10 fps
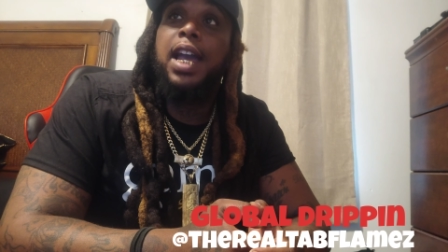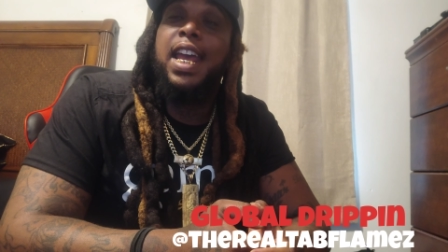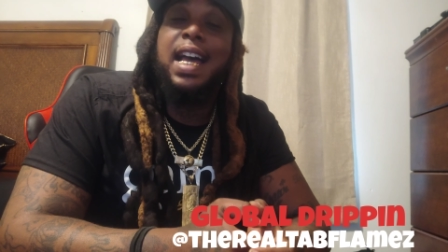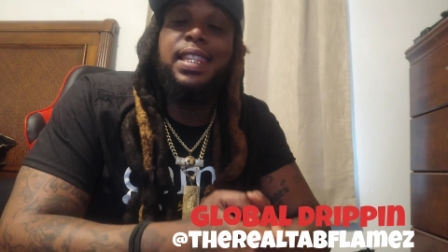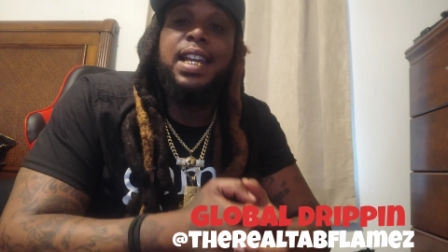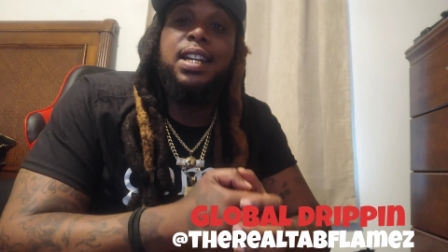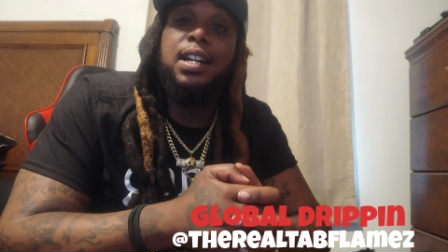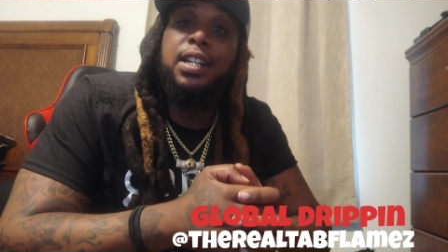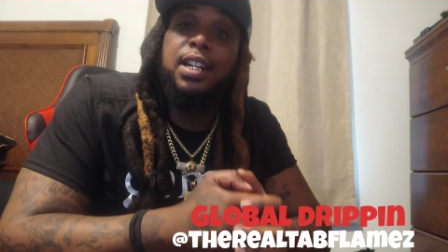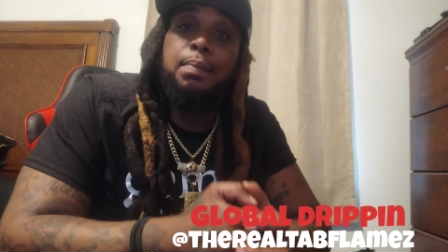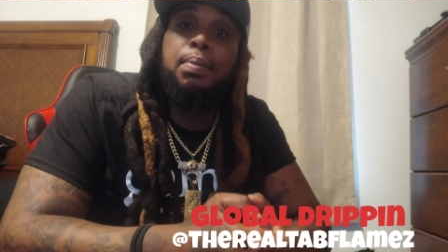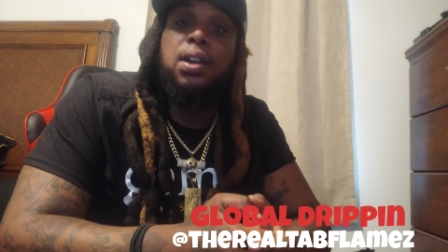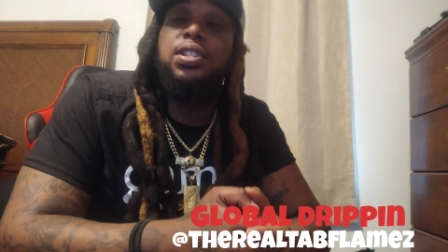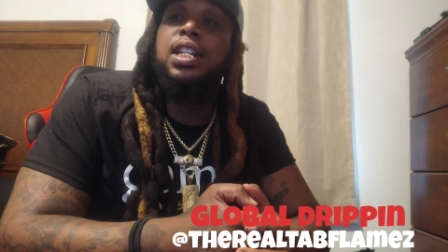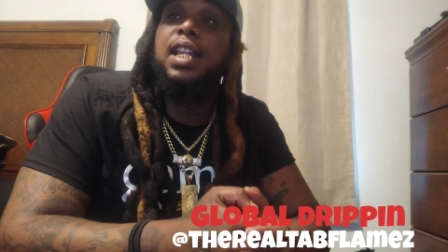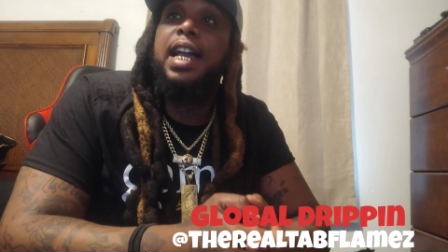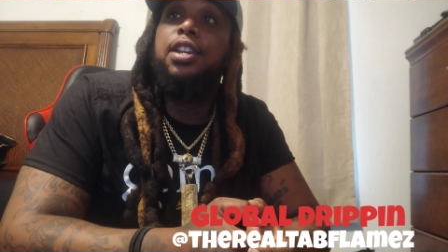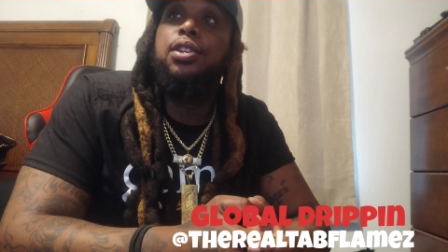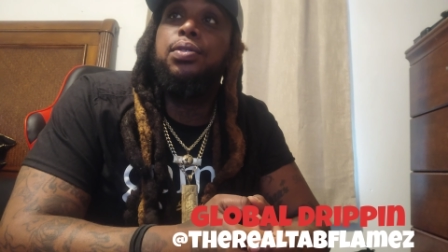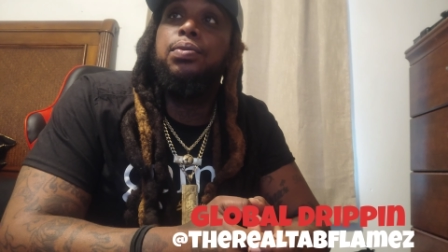And I think a good person
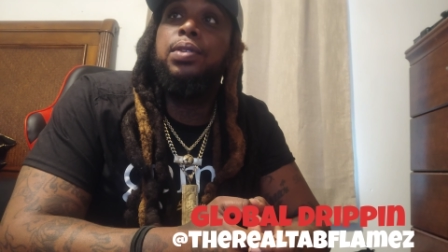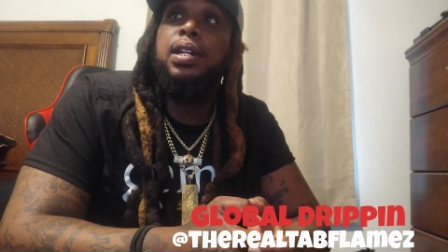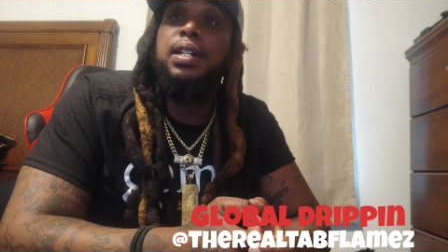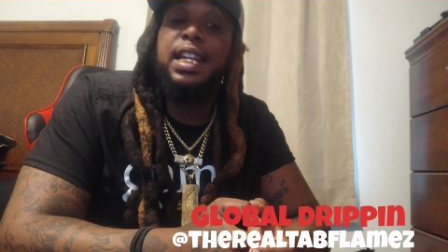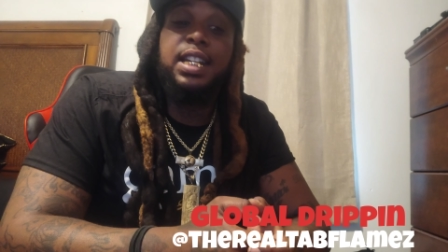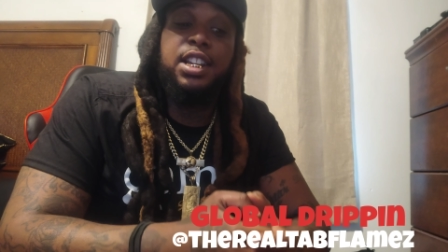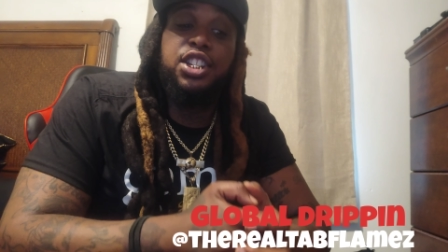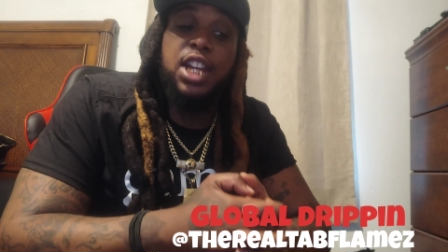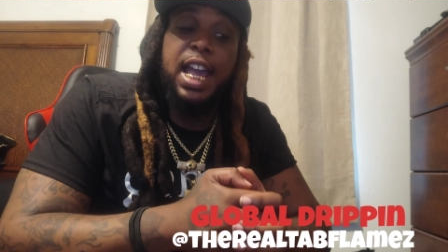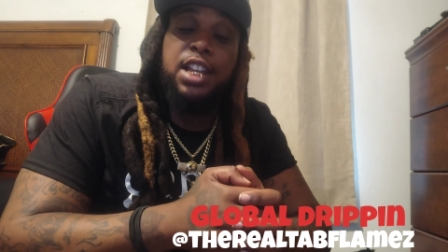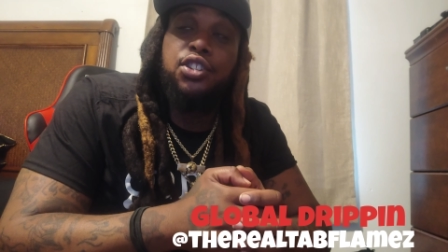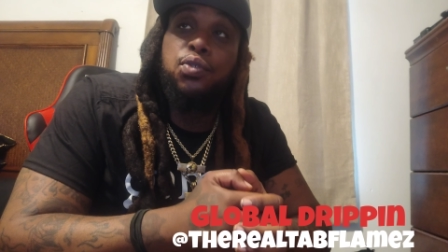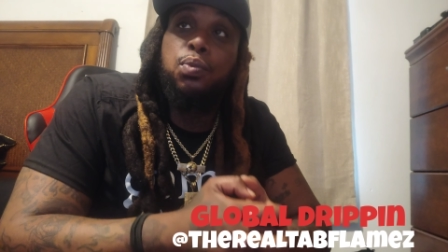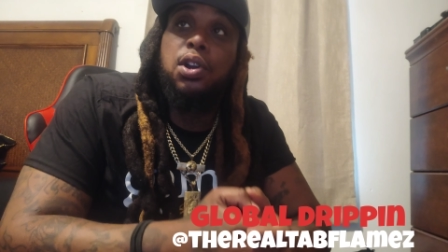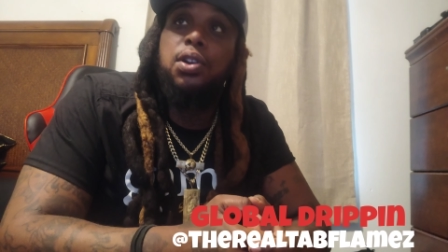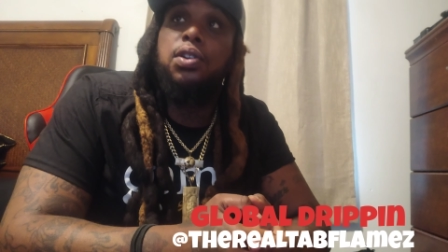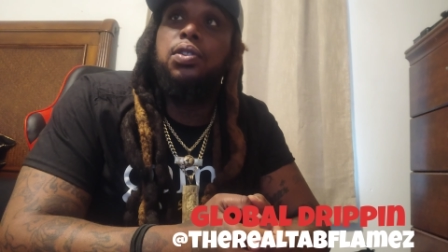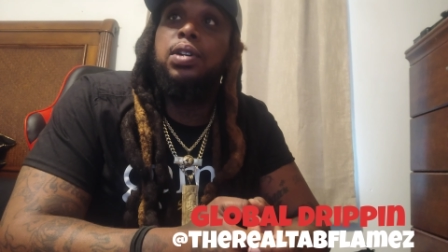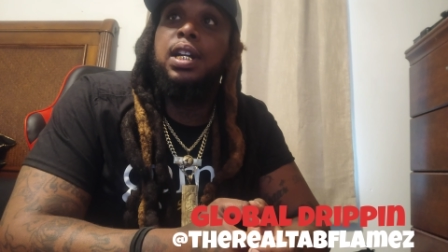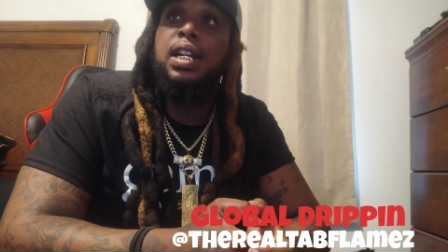like you that done changed the
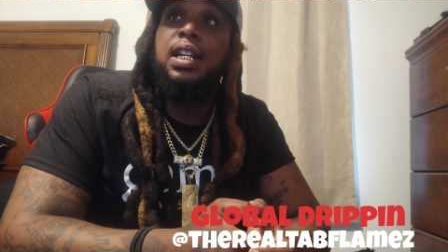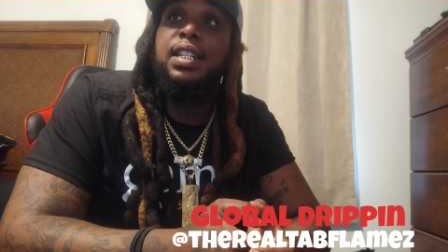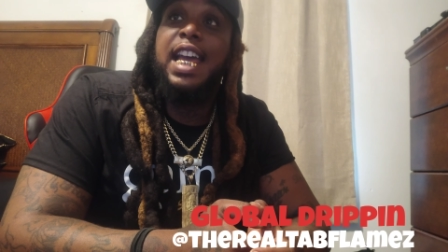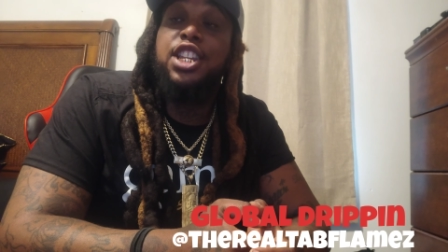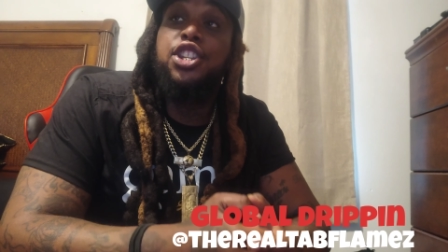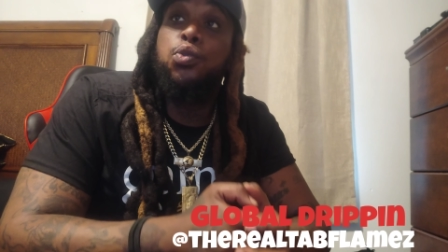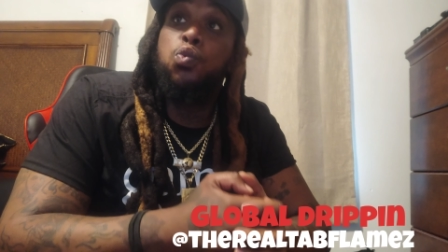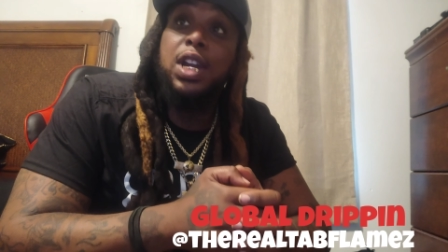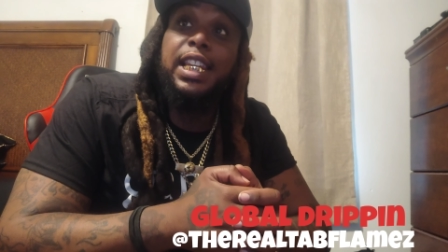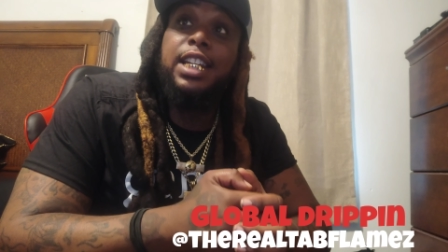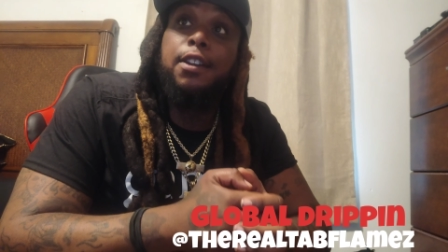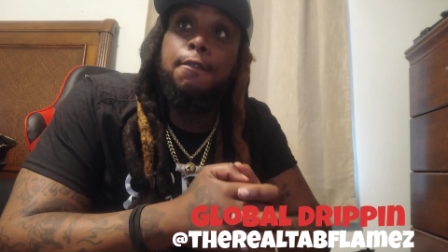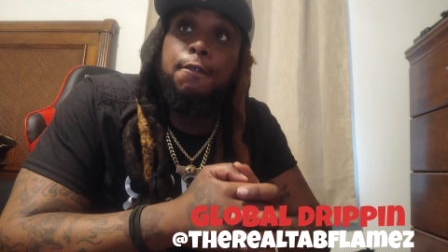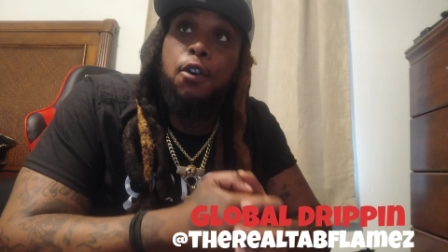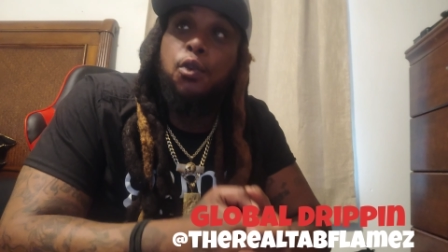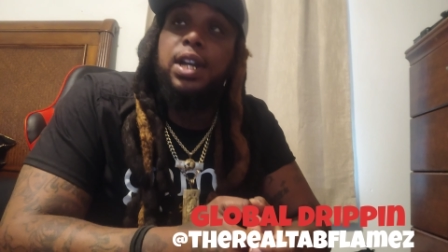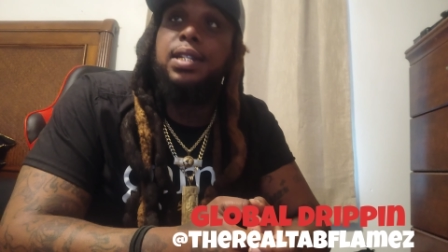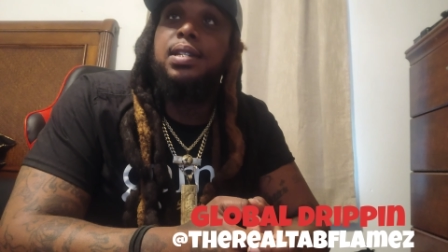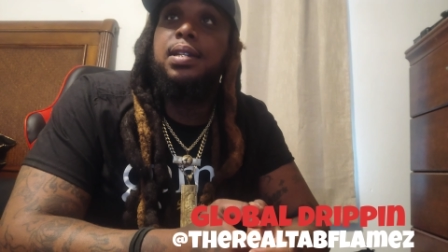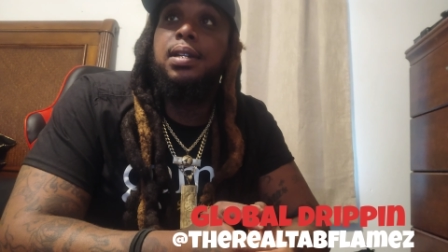world, that's the, really the
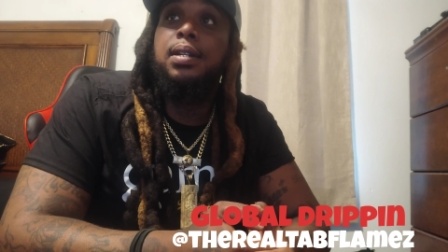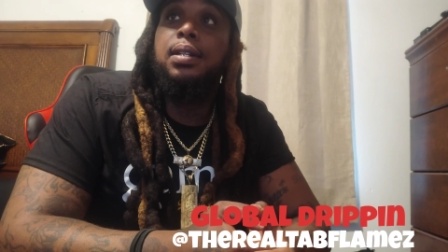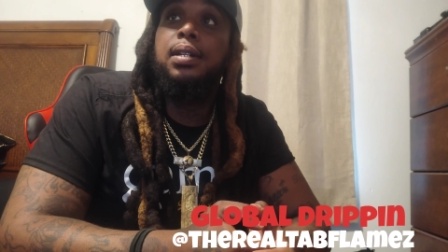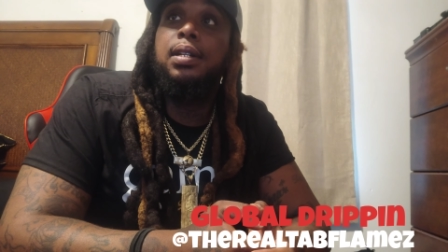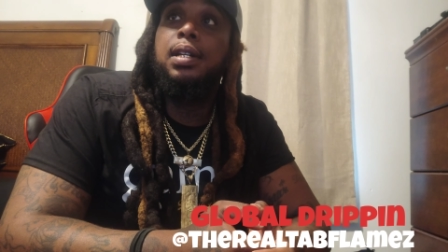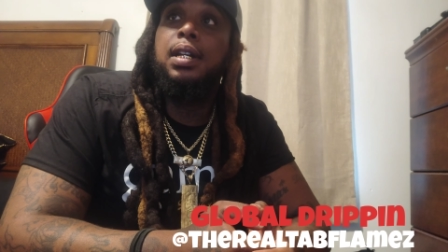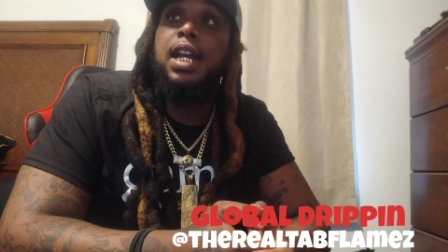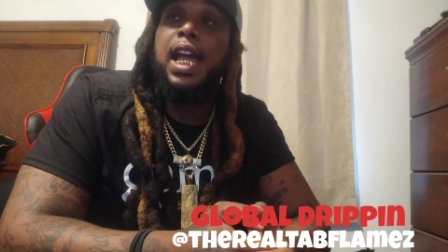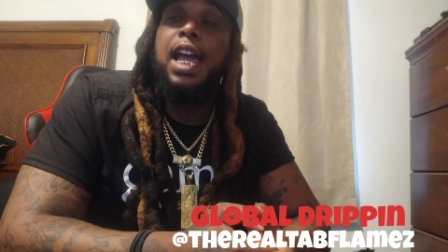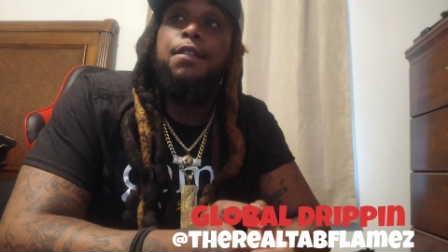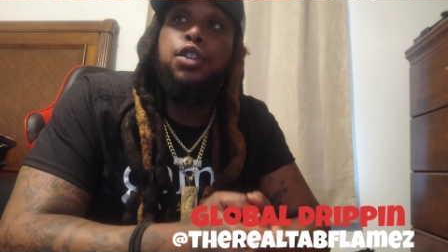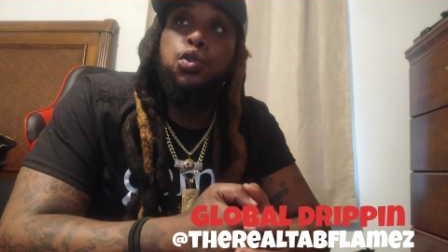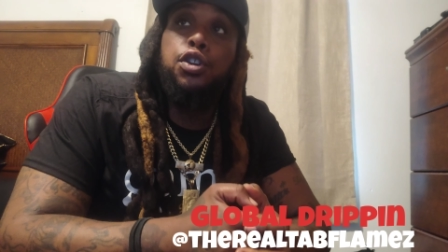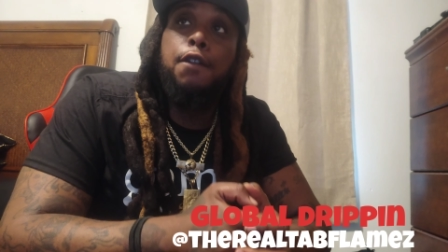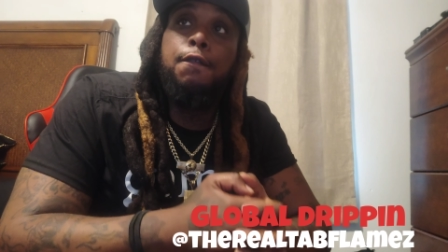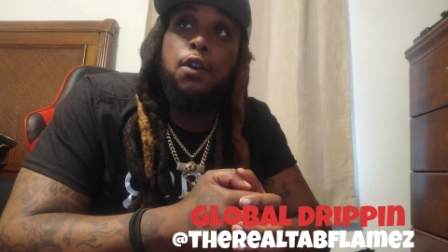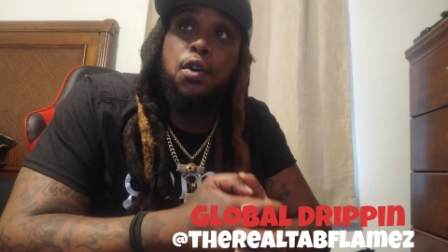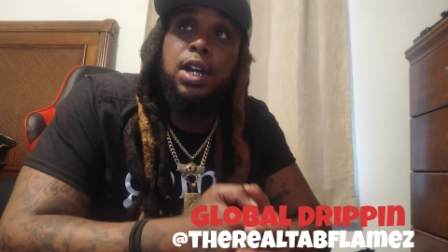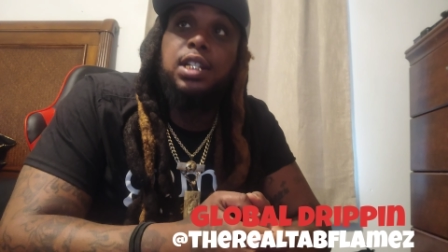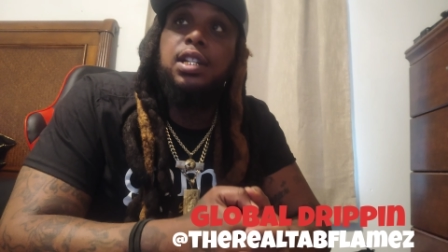voice. If you the
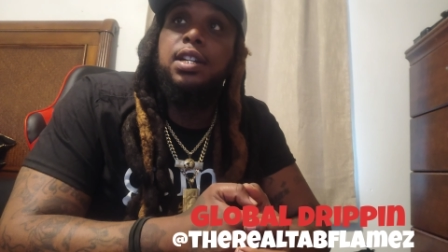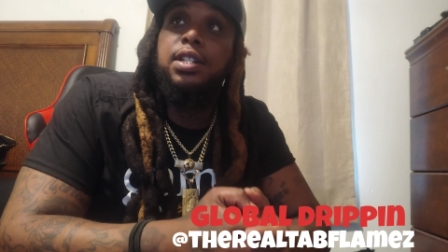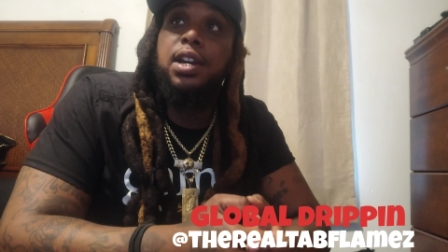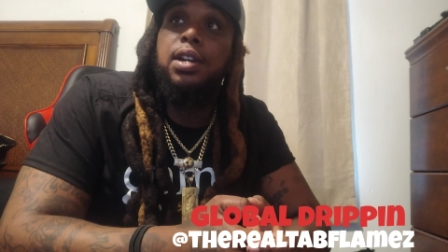voice, little